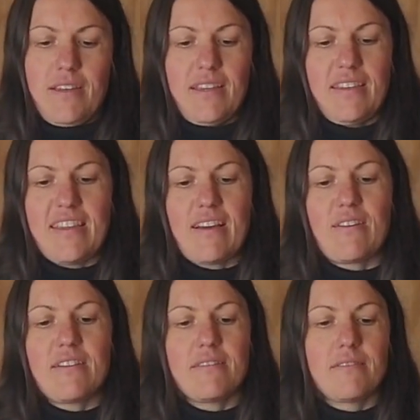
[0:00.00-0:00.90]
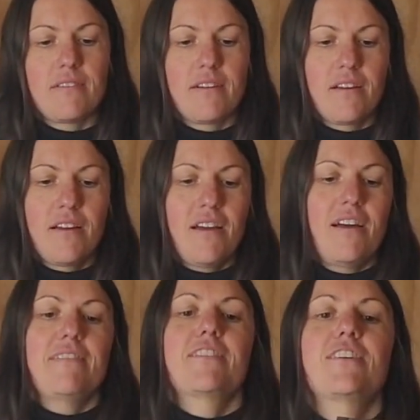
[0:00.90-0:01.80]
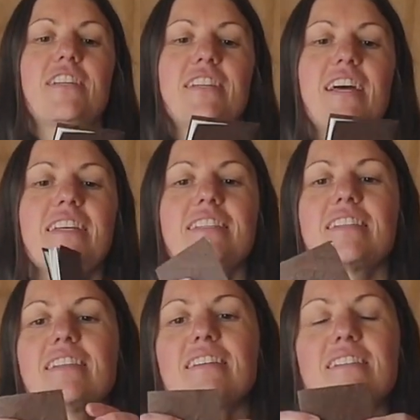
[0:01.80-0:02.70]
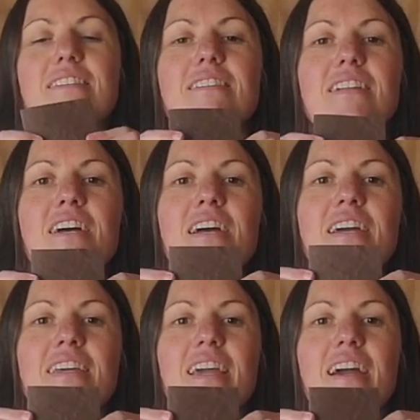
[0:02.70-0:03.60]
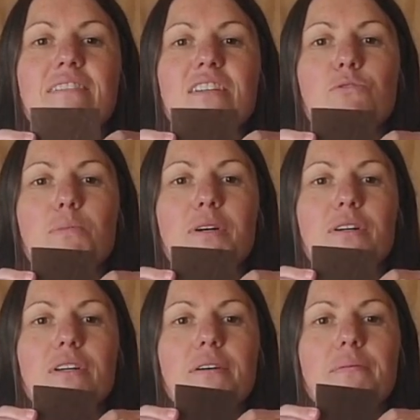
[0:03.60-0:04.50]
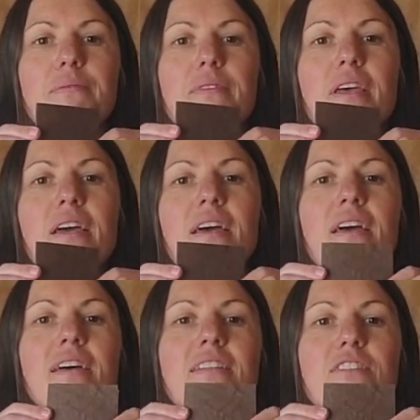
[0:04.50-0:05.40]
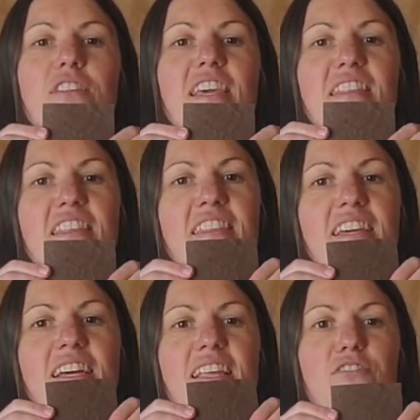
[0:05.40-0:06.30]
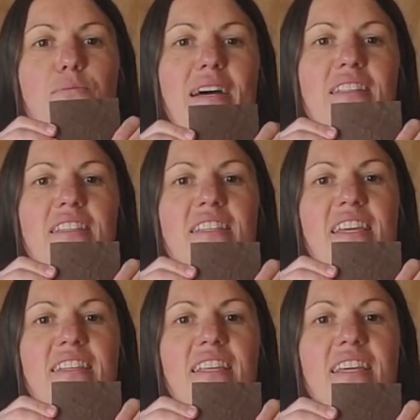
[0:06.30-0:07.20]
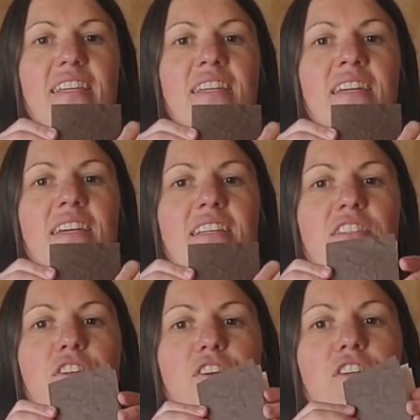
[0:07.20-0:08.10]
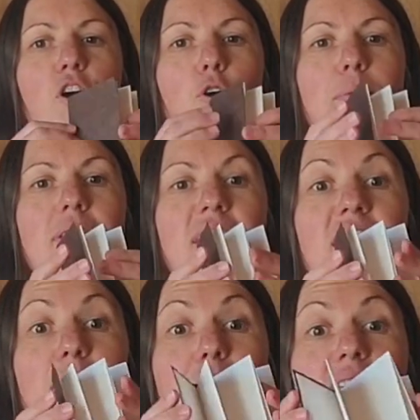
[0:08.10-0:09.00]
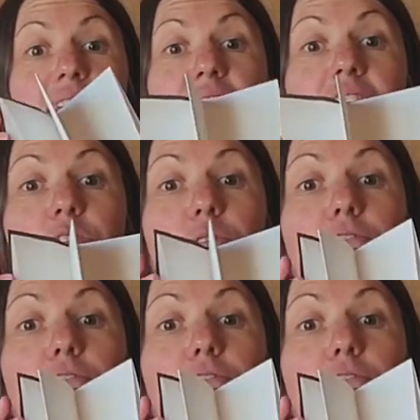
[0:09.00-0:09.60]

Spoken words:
Now we've got a nice little covered book. So the other thing I love about this technique is you can open it up again to a